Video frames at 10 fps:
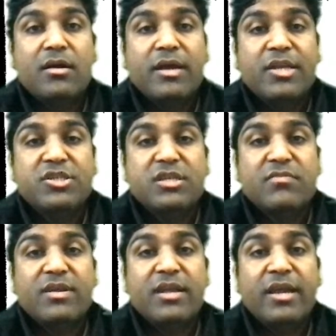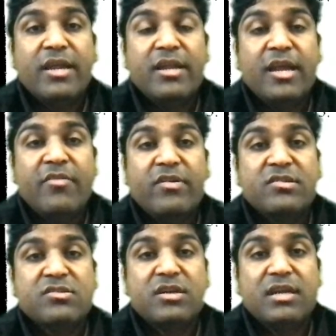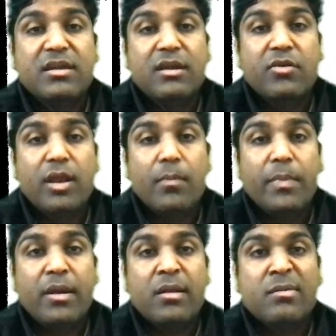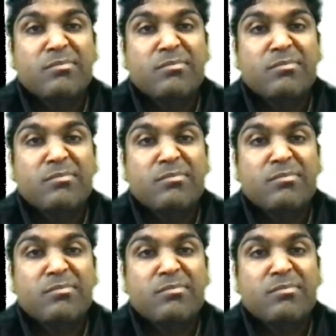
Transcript: initiative in infrastructure development.